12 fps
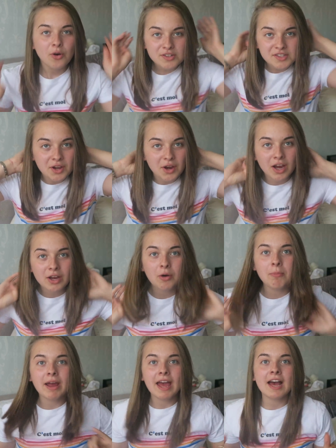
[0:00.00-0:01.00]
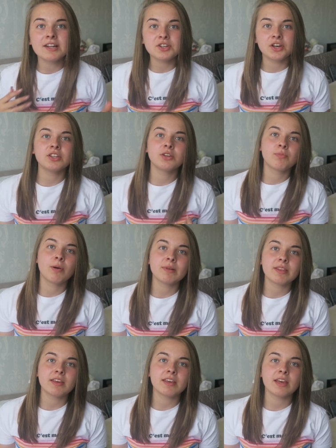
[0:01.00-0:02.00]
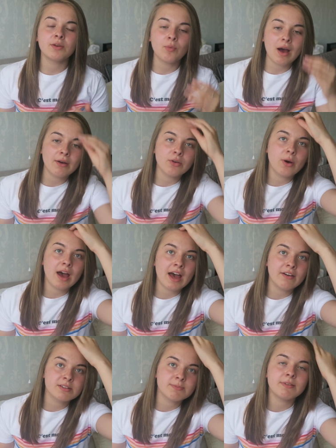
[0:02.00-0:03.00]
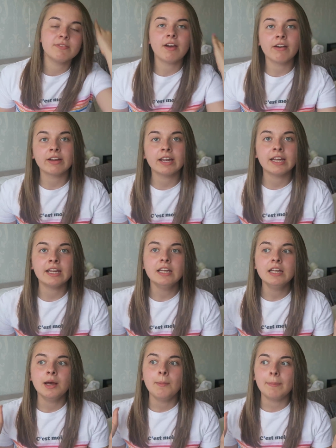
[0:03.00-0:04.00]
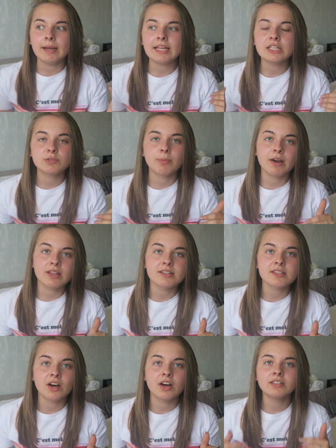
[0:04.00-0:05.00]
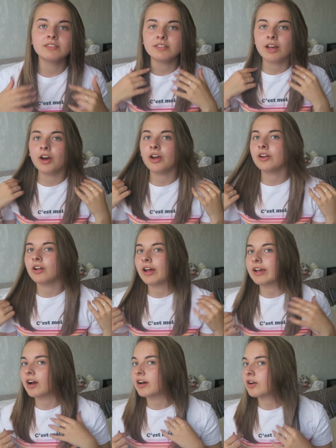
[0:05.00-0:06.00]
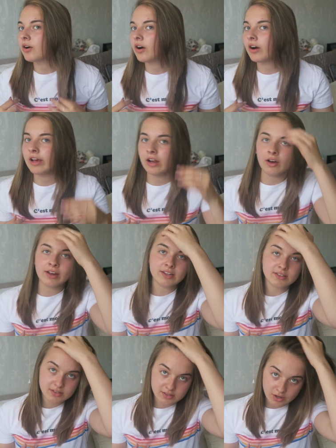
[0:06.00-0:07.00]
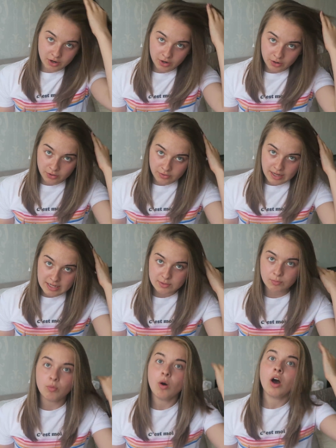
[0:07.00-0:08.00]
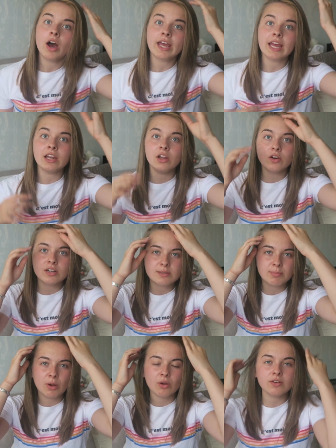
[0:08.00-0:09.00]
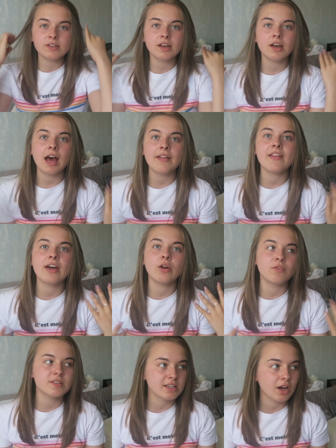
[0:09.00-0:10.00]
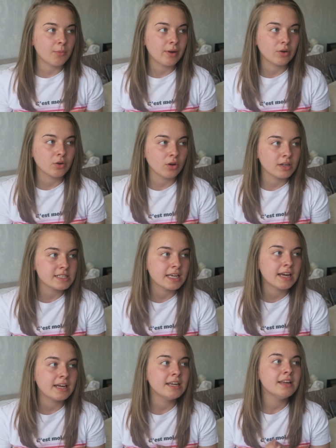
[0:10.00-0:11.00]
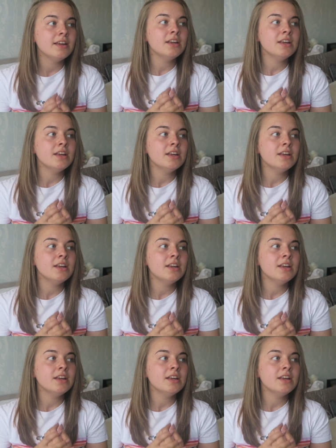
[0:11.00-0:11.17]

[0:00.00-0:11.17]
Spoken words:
Also, I got my hair done. You're probably thinking, wow, your hair has been very bleached by the sun. No, like, I've got highlights, so that's why it looks blonder. And then obviously I went on holiday,